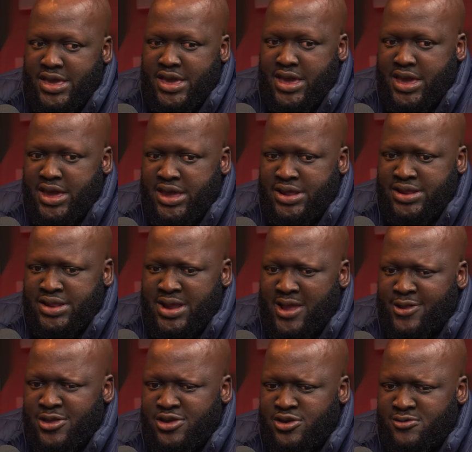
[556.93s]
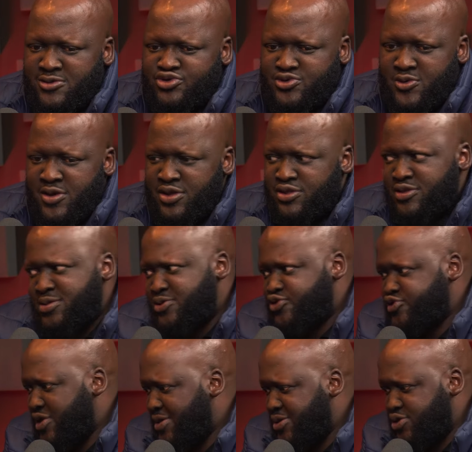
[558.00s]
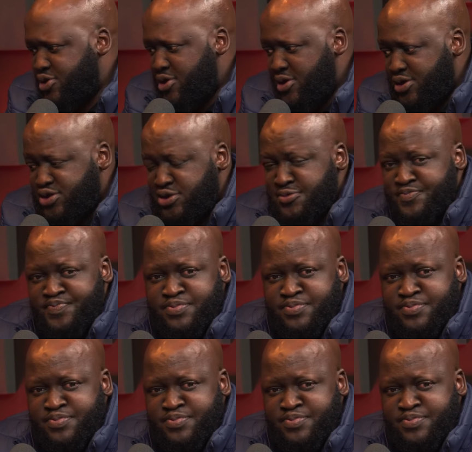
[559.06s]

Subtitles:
And I think she was going to this other church